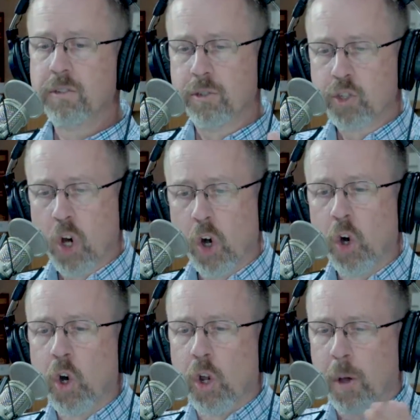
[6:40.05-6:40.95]
to
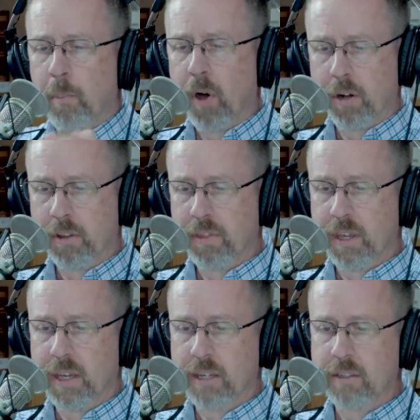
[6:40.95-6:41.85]
turn upon a thing,